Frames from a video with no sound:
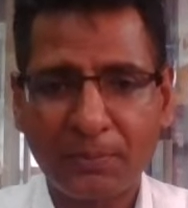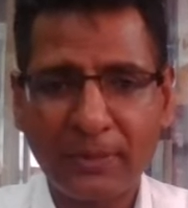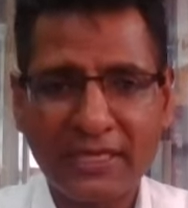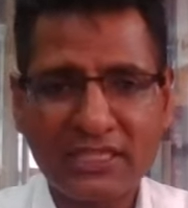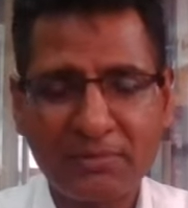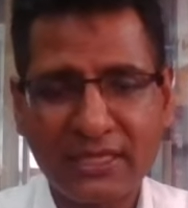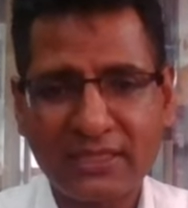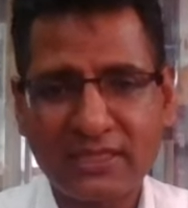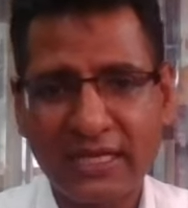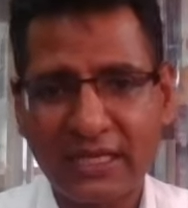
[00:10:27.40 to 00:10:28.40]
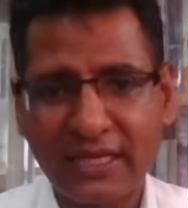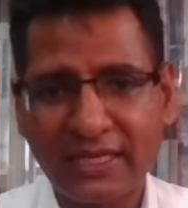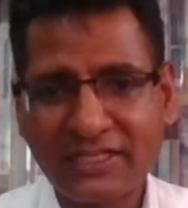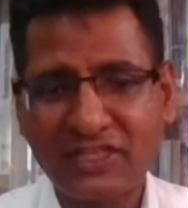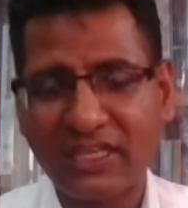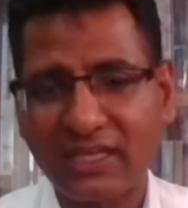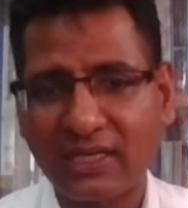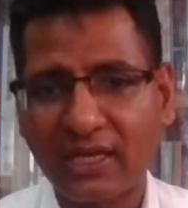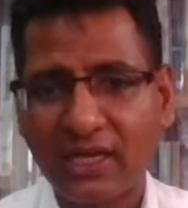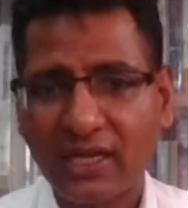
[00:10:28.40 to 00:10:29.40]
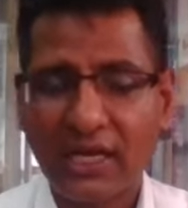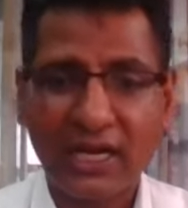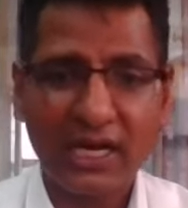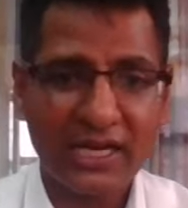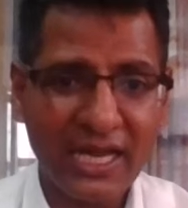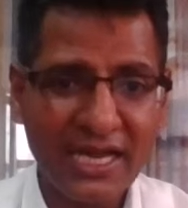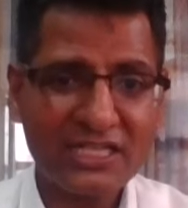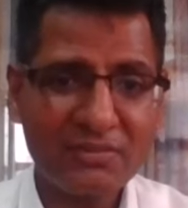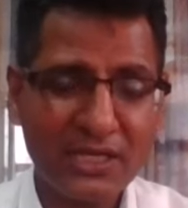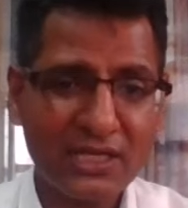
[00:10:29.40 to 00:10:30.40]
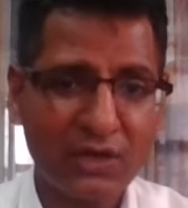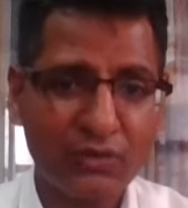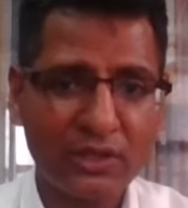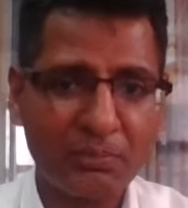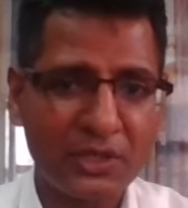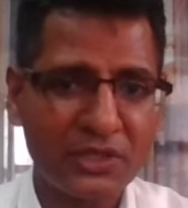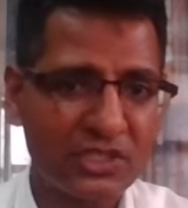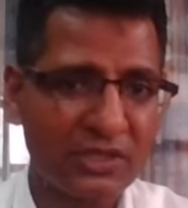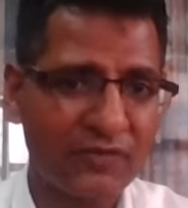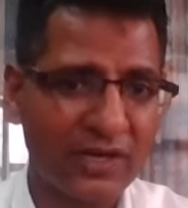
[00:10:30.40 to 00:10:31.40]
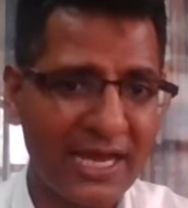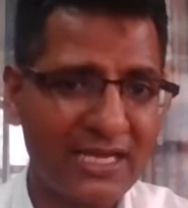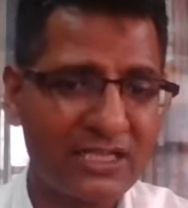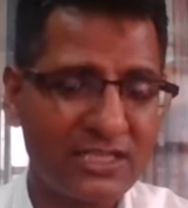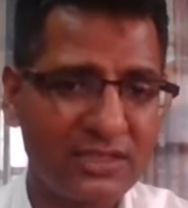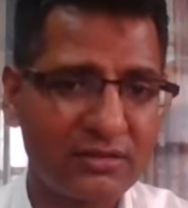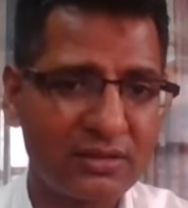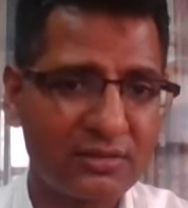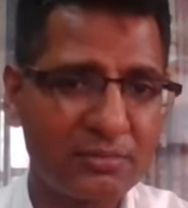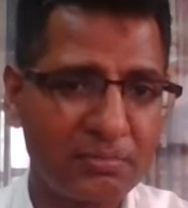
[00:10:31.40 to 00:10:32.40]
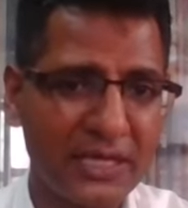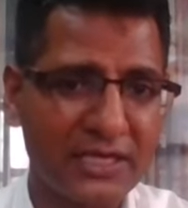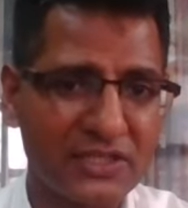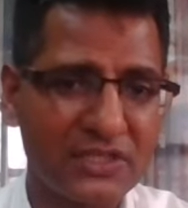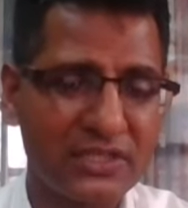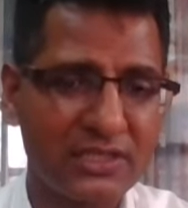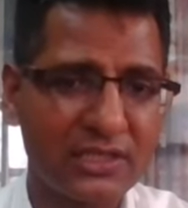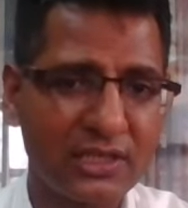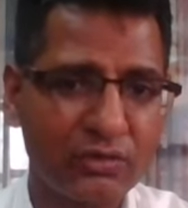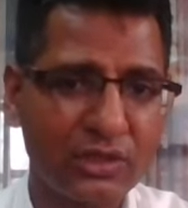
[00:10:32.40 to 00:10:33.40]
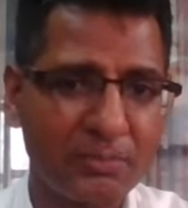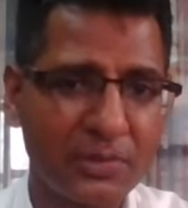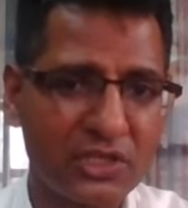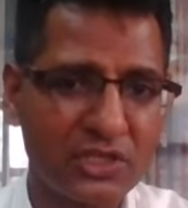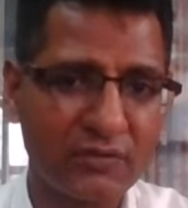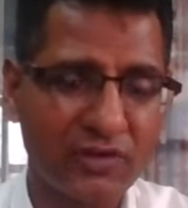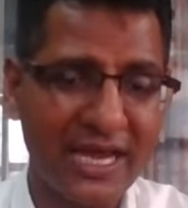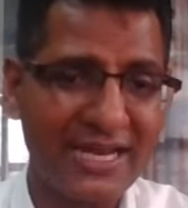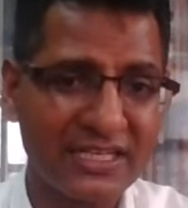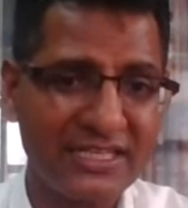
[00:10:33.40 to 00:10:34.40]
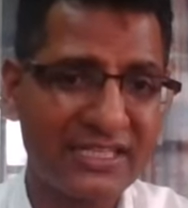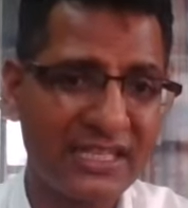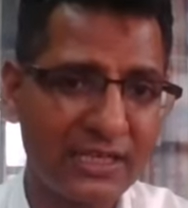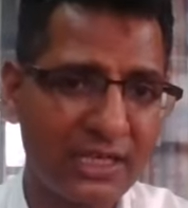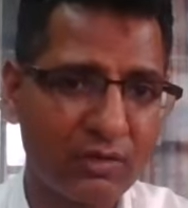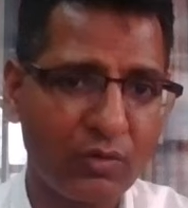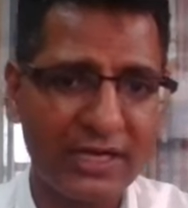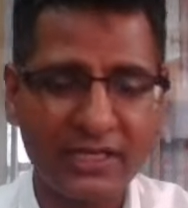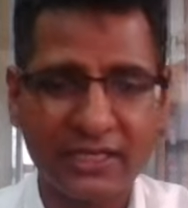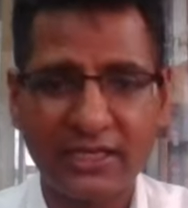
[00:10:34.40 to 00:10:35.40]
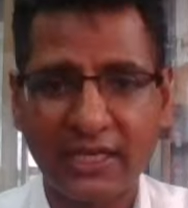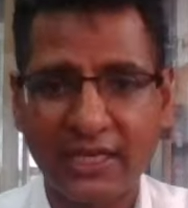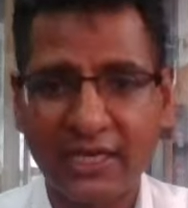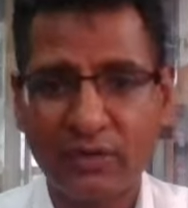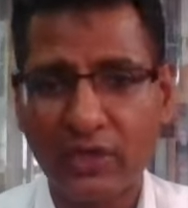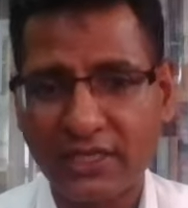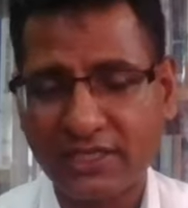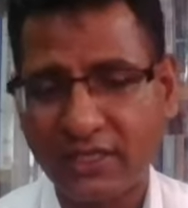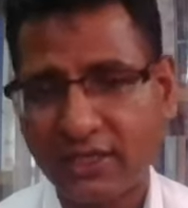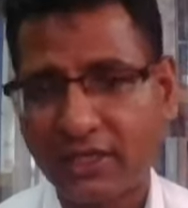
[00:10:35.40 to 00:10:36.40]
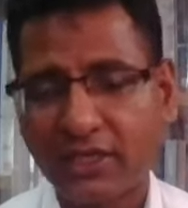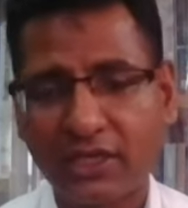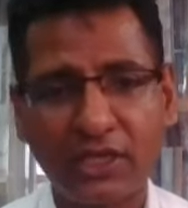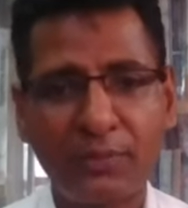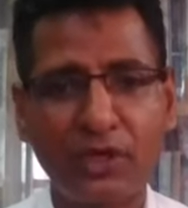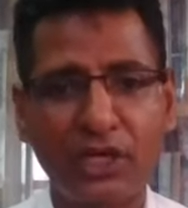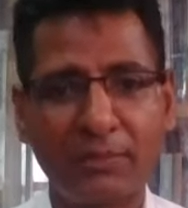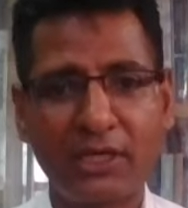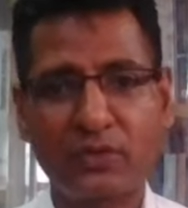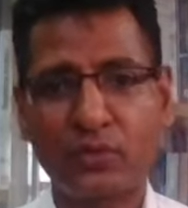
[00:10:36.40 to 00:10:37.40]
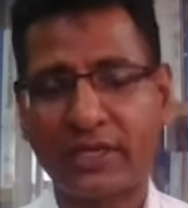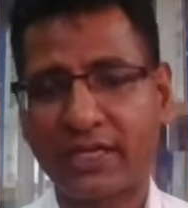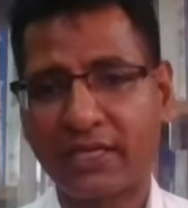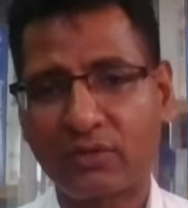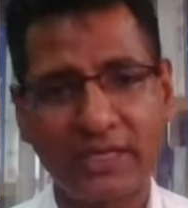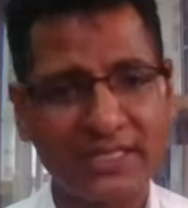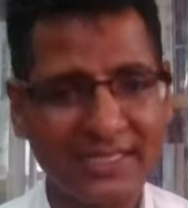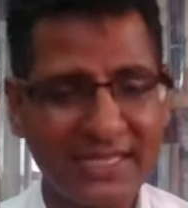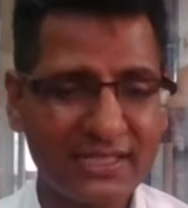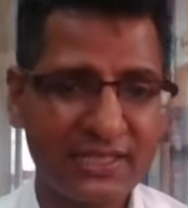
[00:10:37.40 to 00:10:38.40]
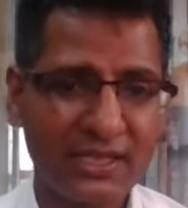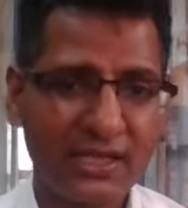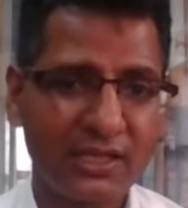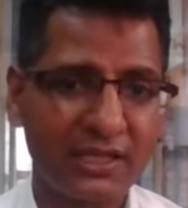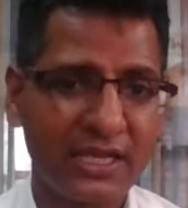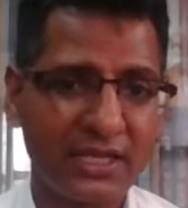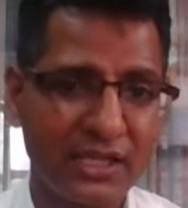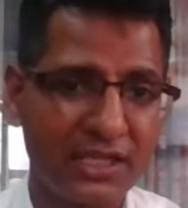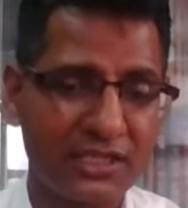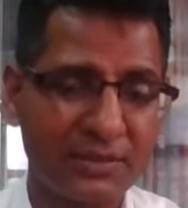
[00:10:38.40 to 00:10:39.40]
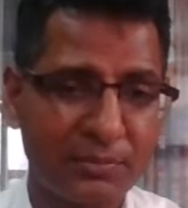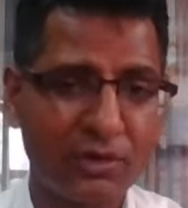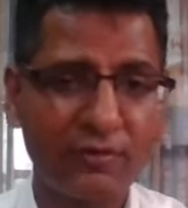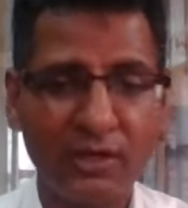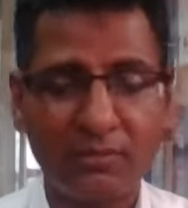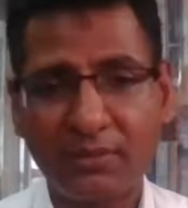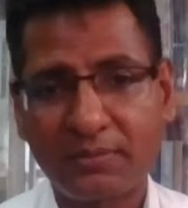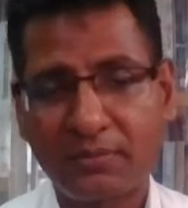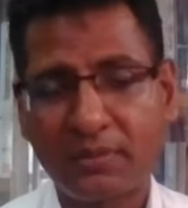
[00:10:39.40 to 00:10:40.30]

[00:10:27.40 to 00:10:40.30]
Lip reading: placement and skill, right man on the basis of right place, on the basis of right skill and quality and education, if we are unable to recruit and select, then there is a problem of